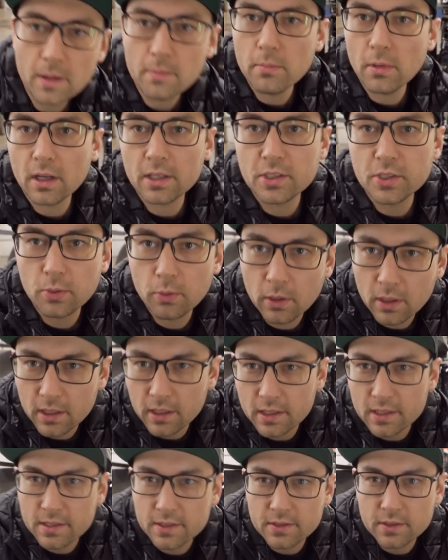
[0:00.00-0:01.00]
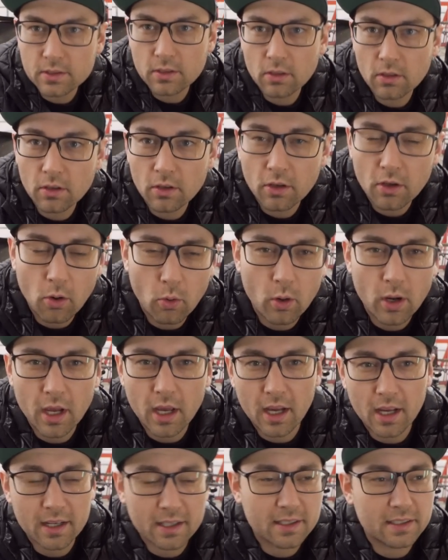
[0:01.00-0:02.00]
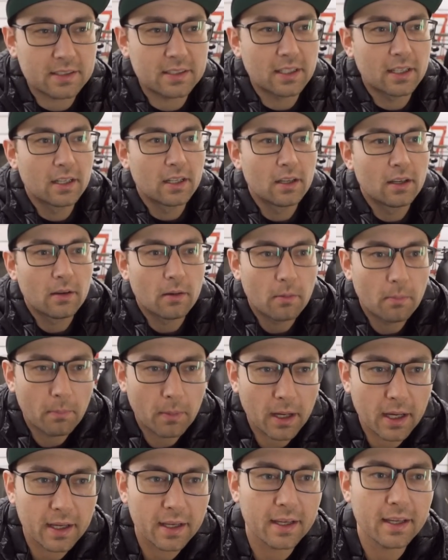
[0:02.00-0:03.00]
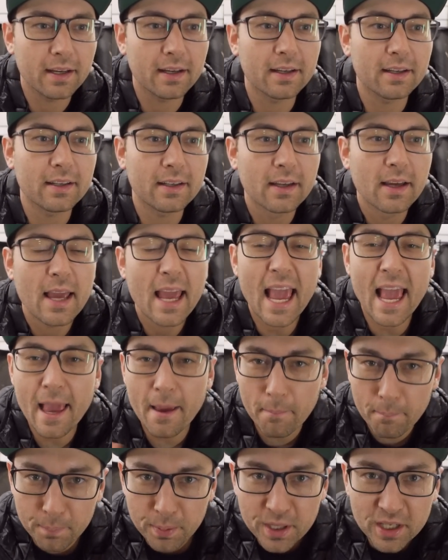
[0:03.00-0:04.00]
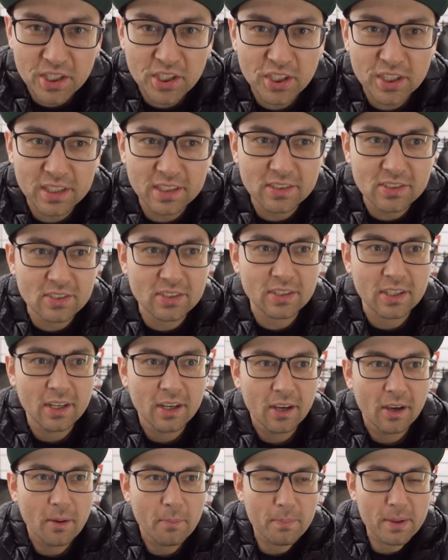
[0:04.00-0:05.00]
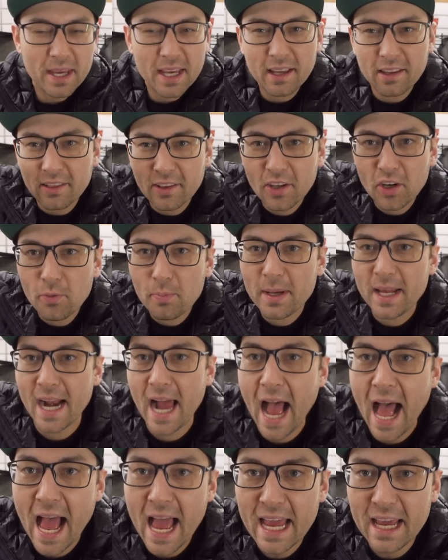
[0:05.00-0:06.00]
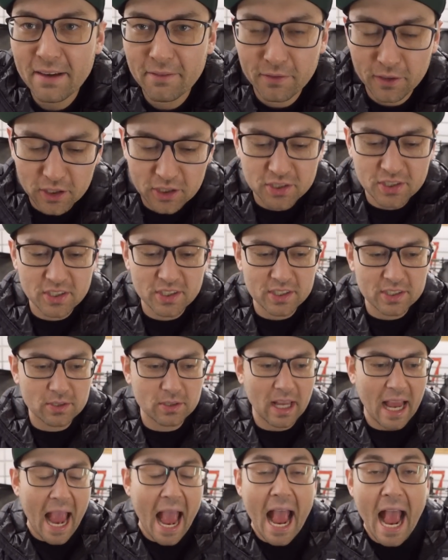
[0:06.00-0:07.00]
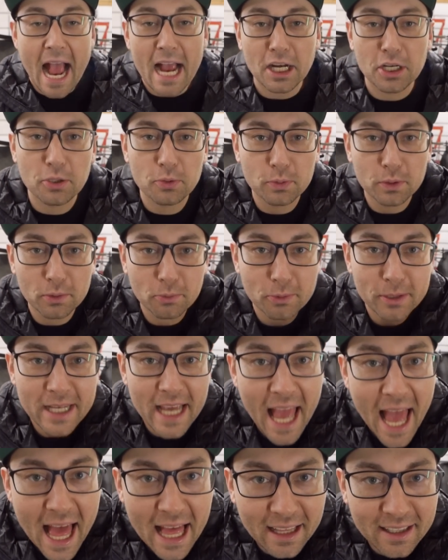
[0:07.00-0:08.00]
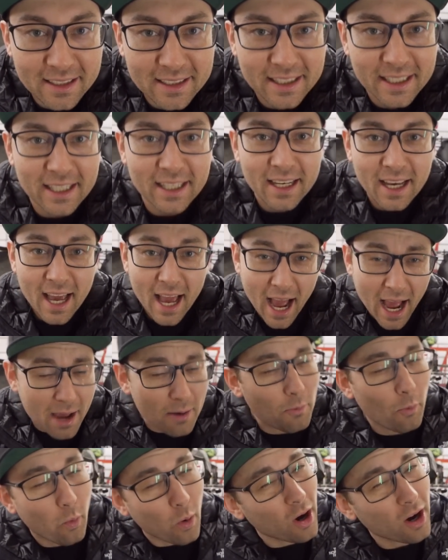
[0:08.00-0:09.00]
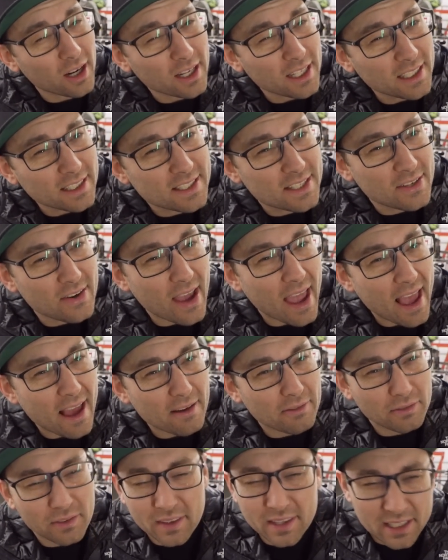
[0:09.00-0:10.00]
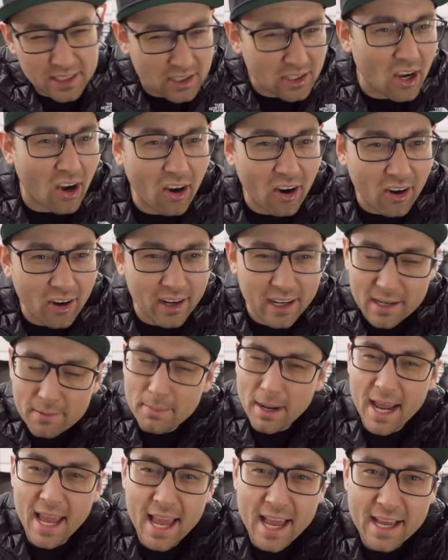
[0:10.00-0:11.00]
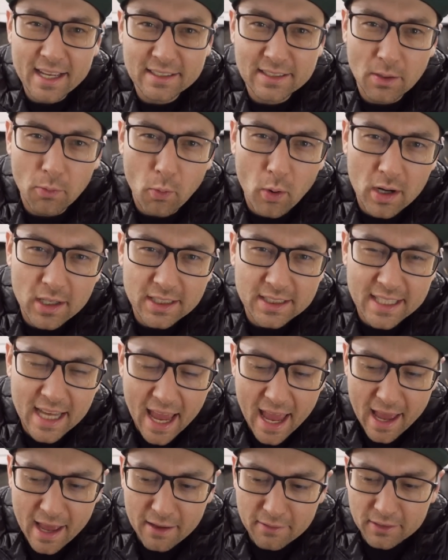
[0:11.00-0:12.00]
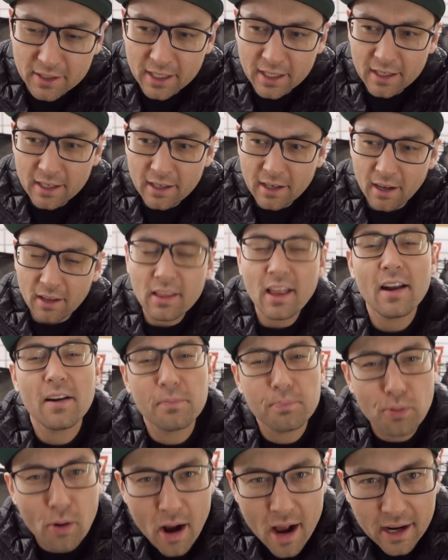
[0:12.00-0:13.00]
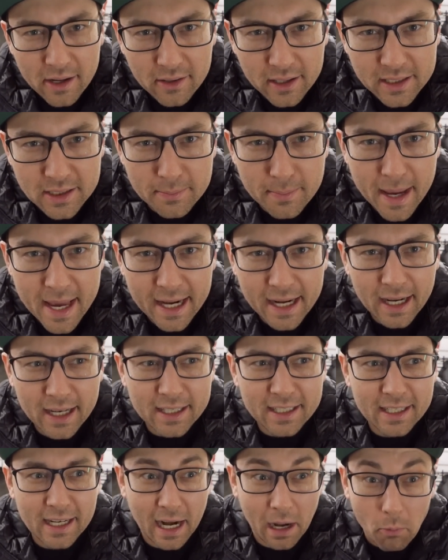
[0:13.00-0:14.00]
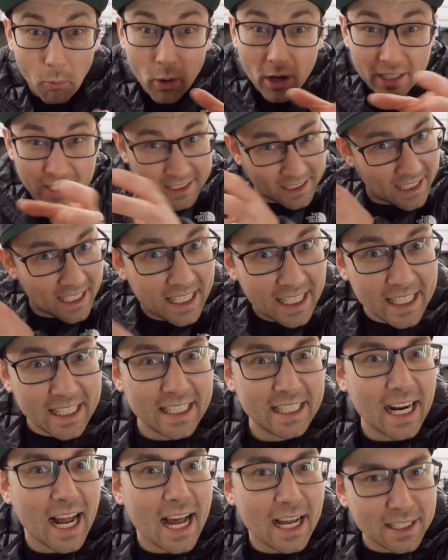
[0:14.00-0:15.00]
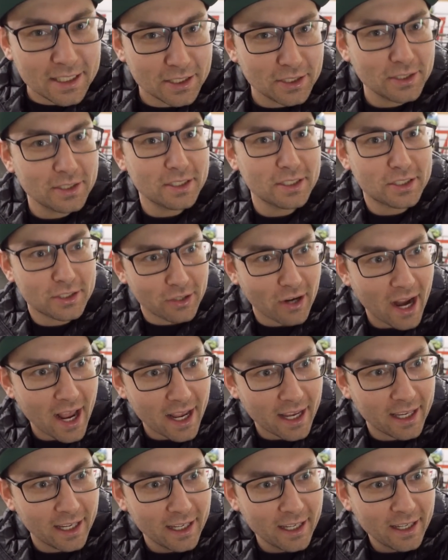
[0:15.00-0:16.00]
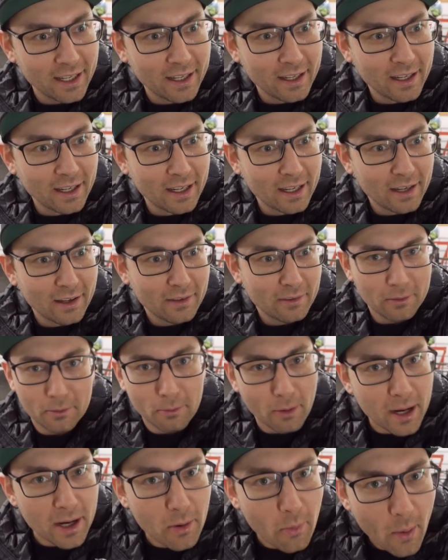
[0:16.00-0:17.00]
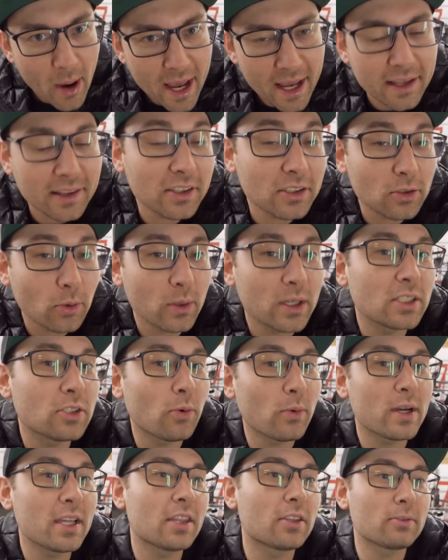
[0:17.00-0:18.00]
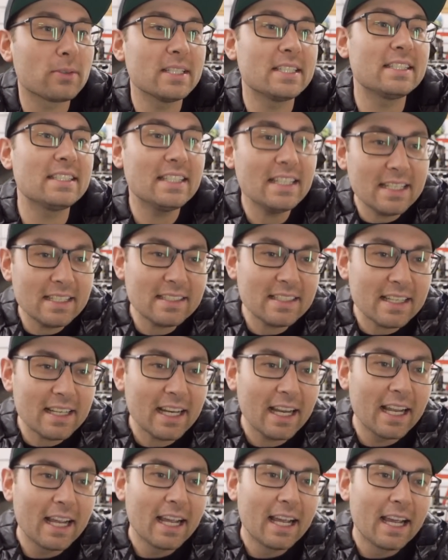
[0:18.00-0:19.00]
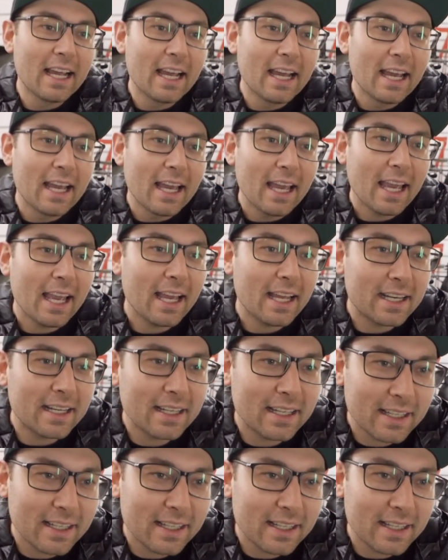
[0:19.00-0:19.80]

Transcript: much what is going on is my ambitions being a little bit high versus actual reality. I wanted to have this car in my hands. I wanted to have a lot of progress made on it, and I wanted to get it onto the track right away in the 2023 season. And